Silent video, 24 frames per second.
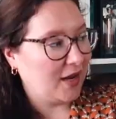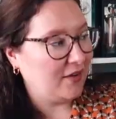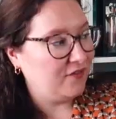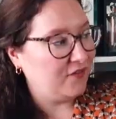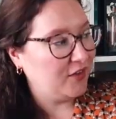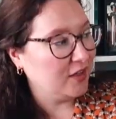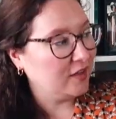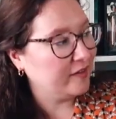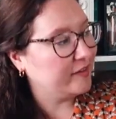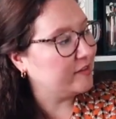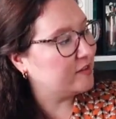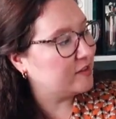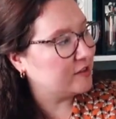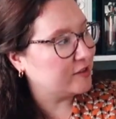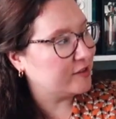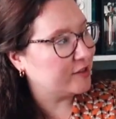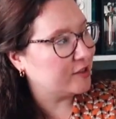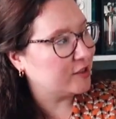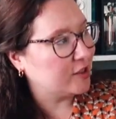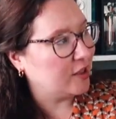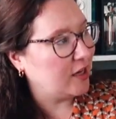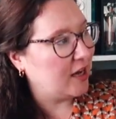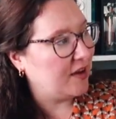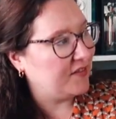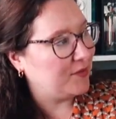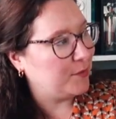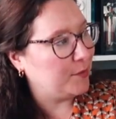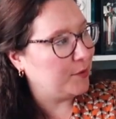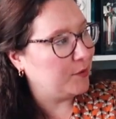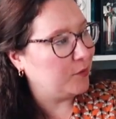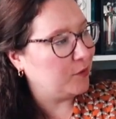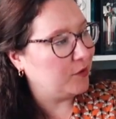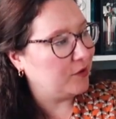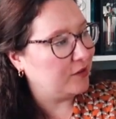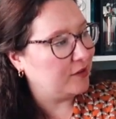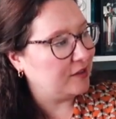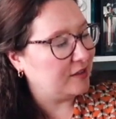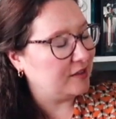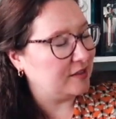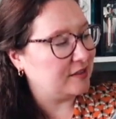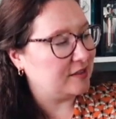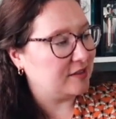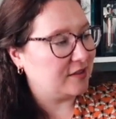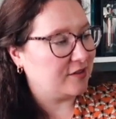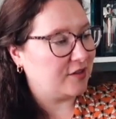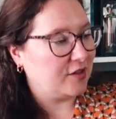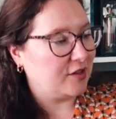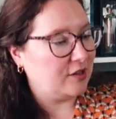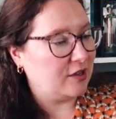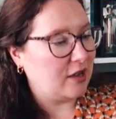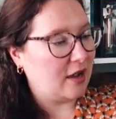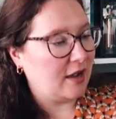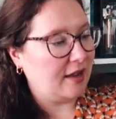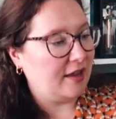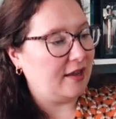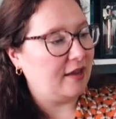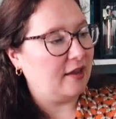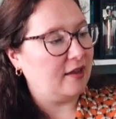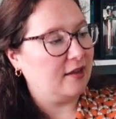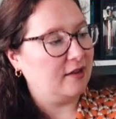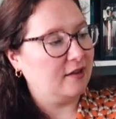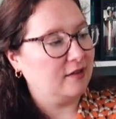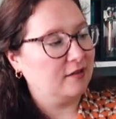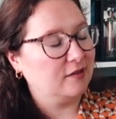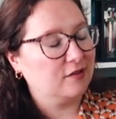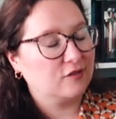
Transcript: I think this is just going to have to be one of these that I